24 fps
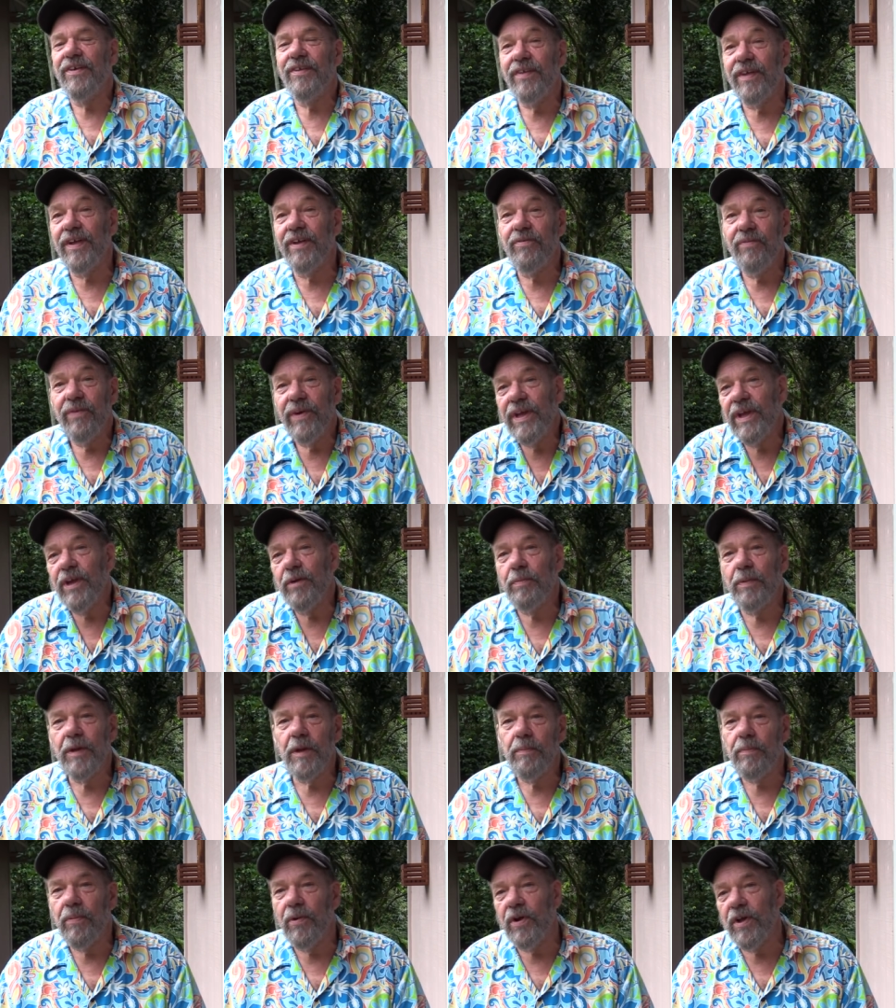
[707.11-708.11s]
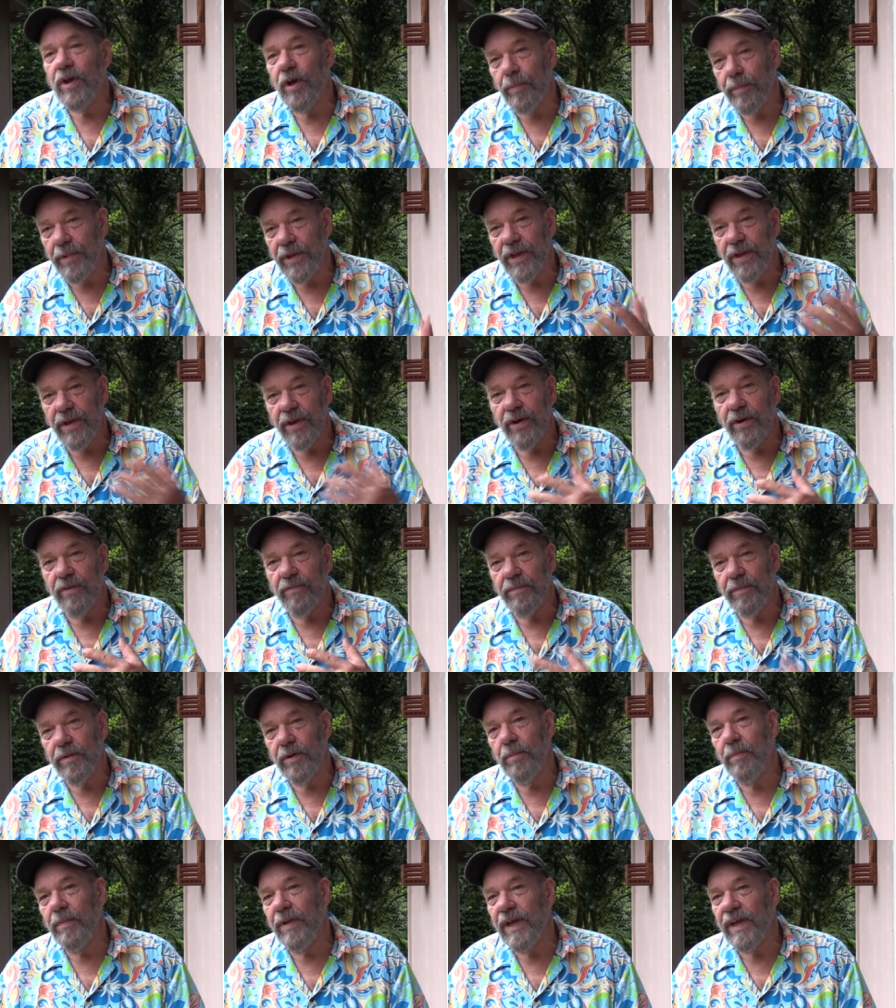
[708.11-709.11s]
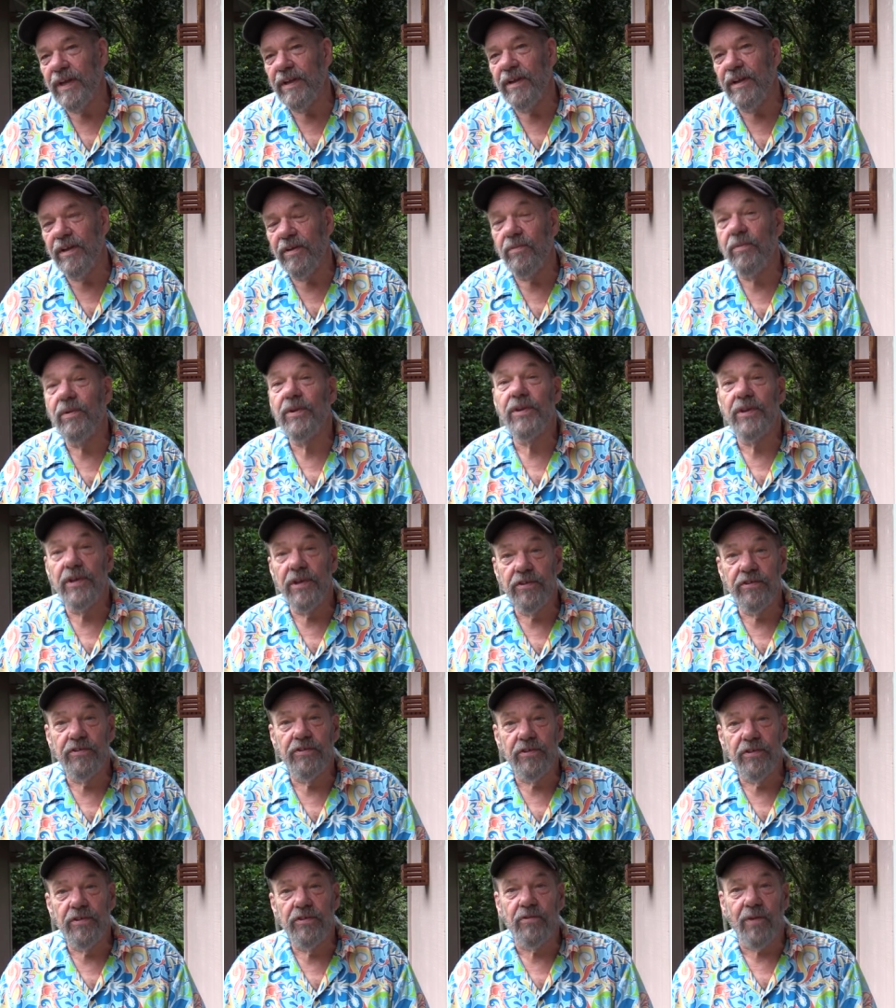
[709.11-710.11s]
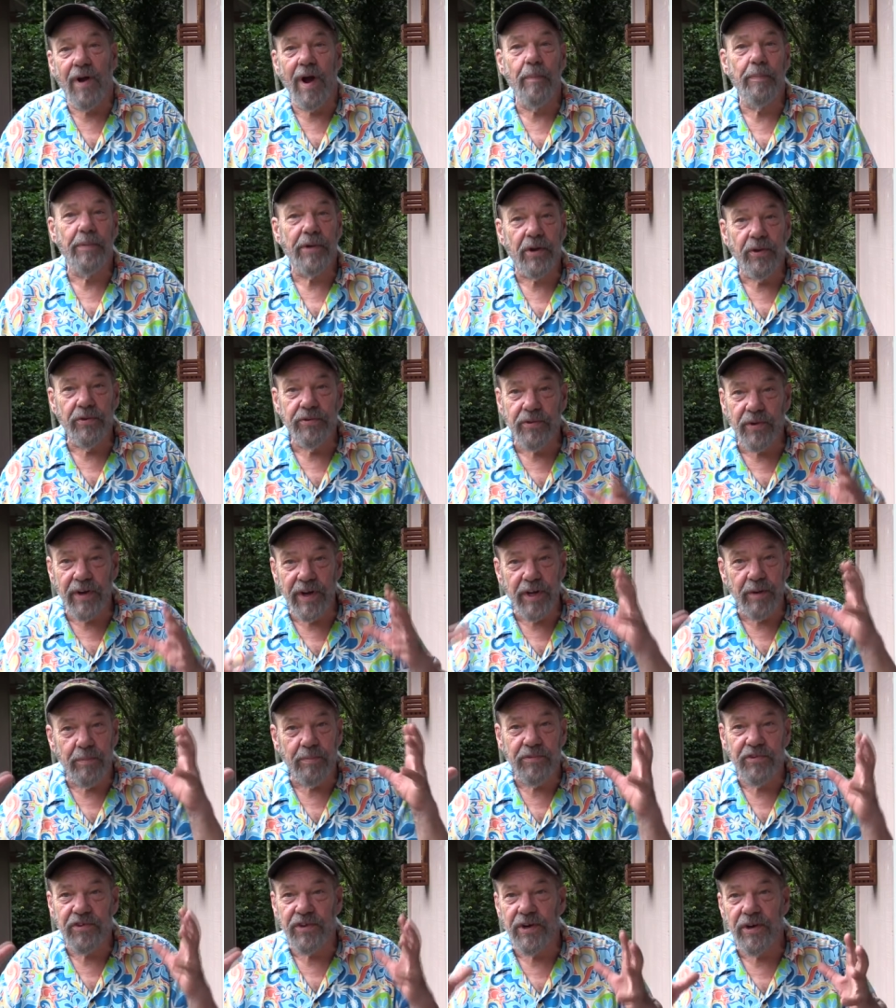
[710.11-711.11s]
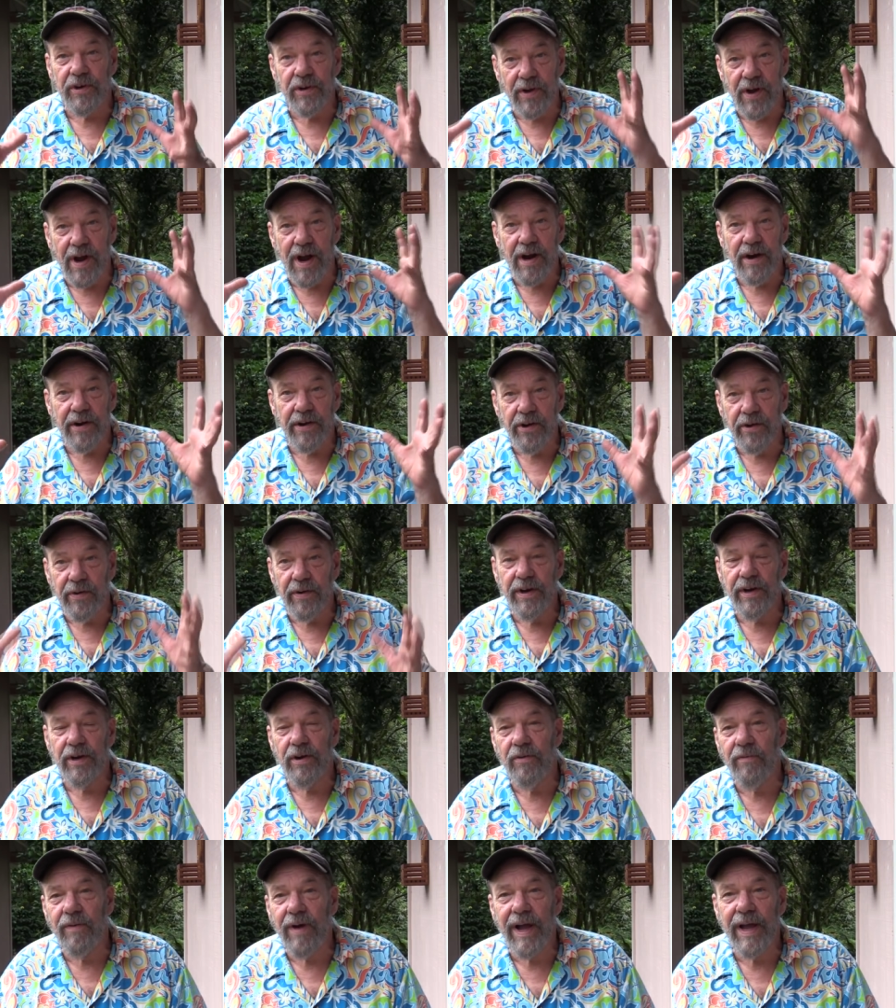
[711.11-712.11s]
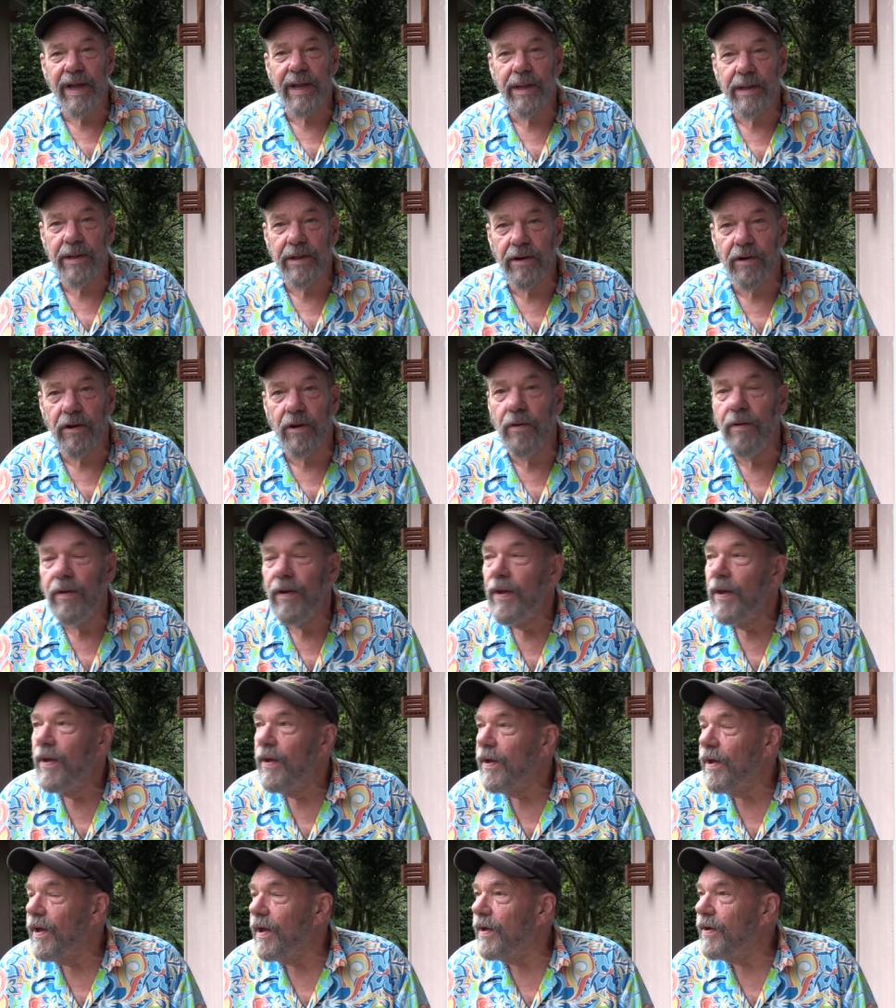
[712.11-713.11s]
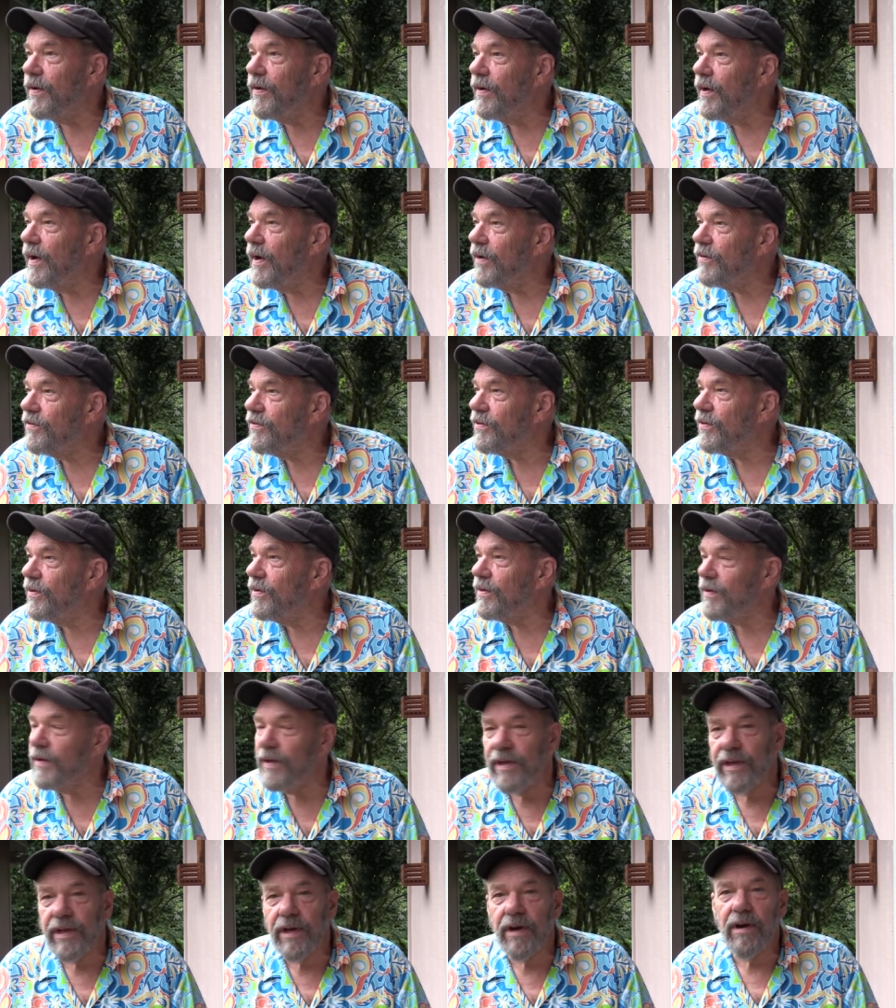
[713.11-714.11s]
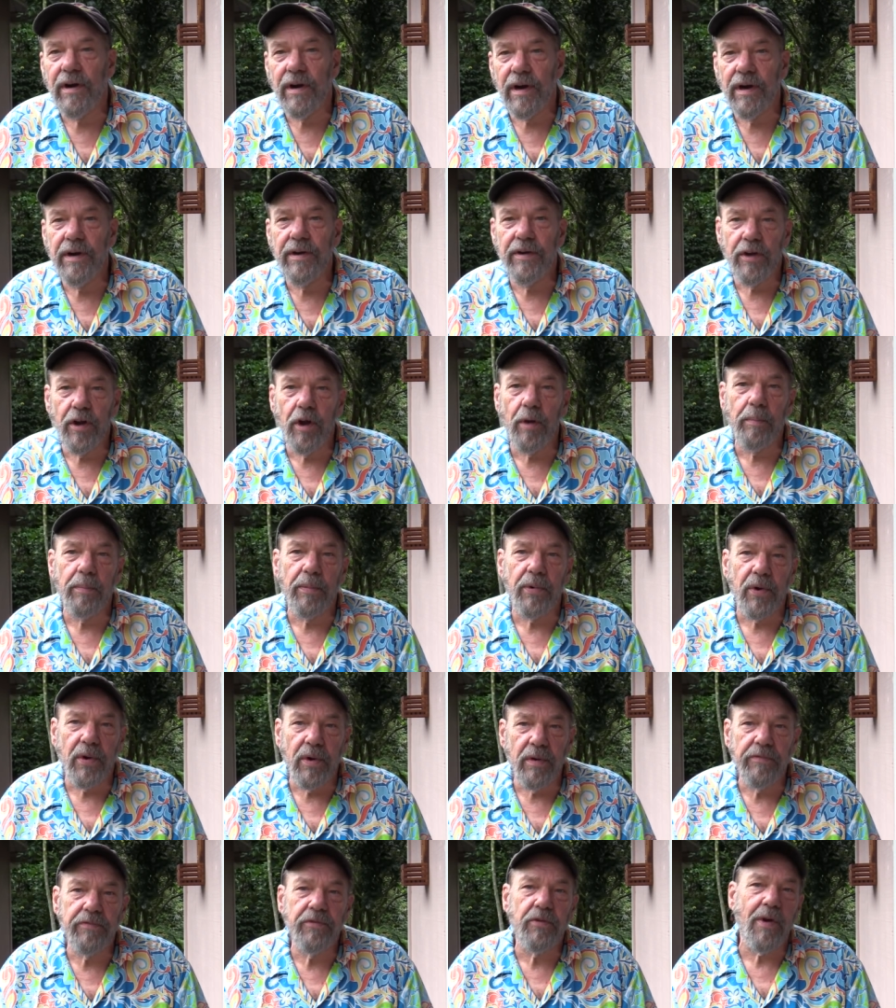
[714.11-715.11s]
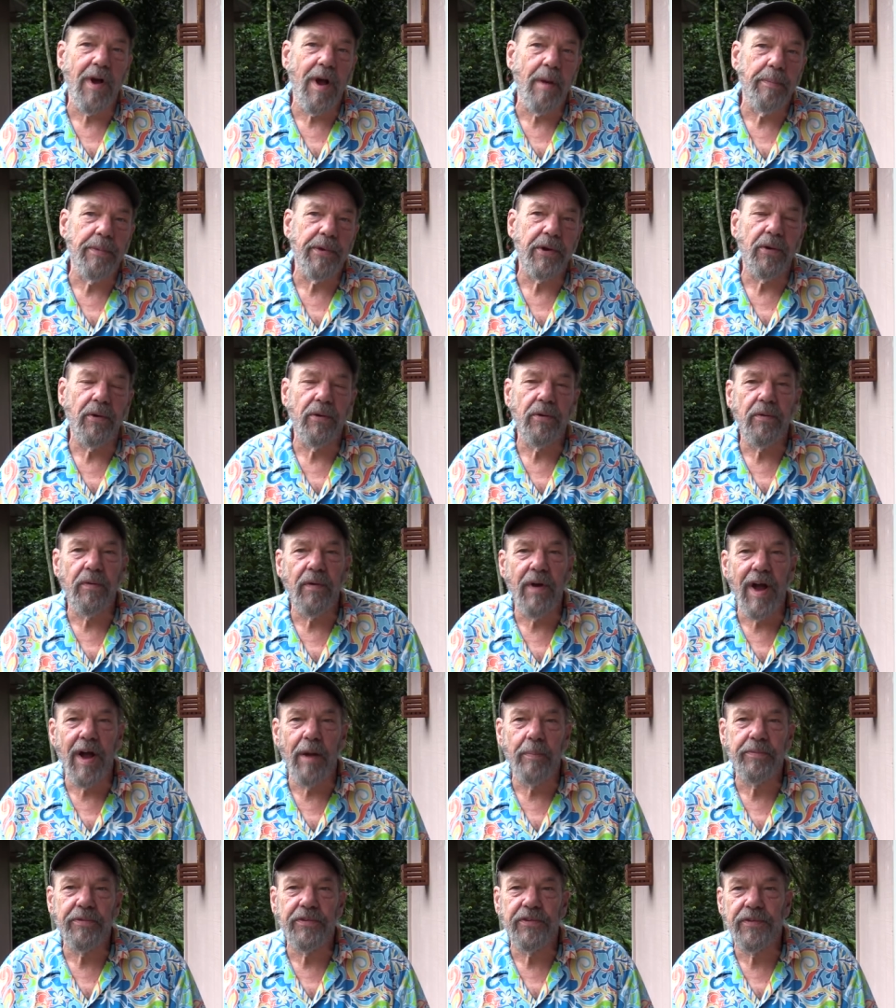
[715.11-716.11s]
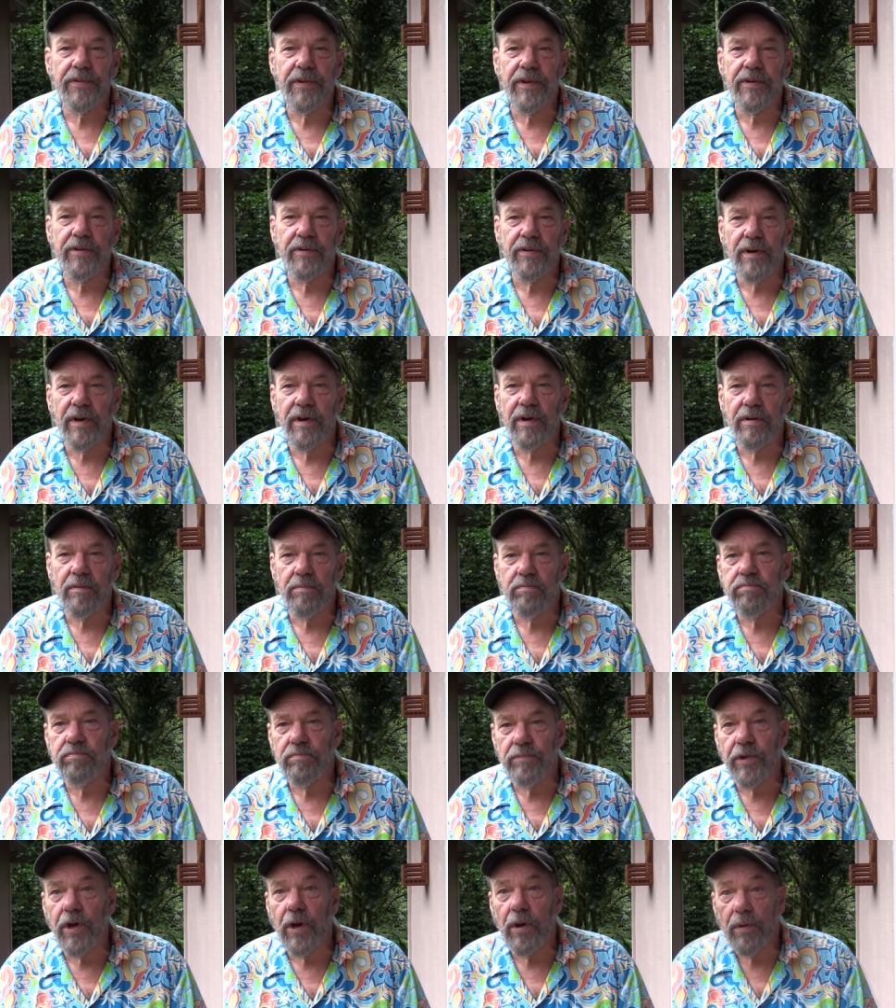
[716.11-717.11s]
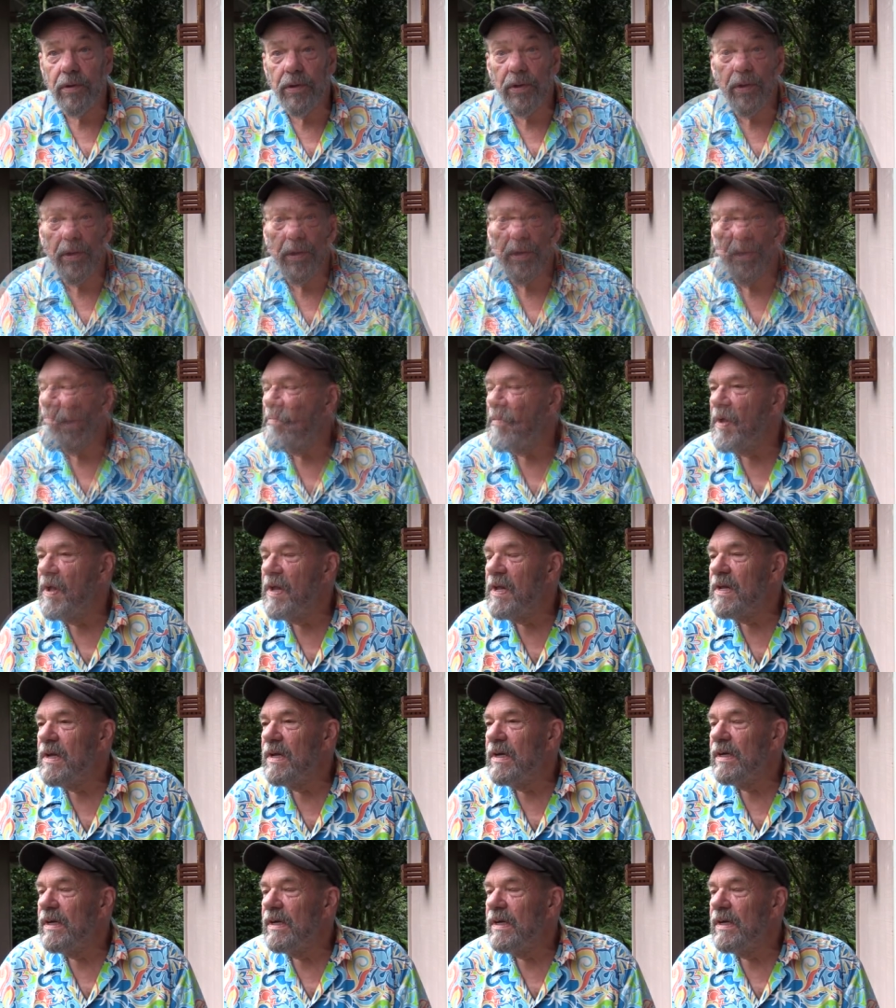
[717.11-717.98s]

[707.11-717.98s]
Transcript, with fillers: like we get people coming here from the mainland with these tropical dreams here you are you're in hawaii you know and uh, certainly there are a number of tropical crops that are you know good here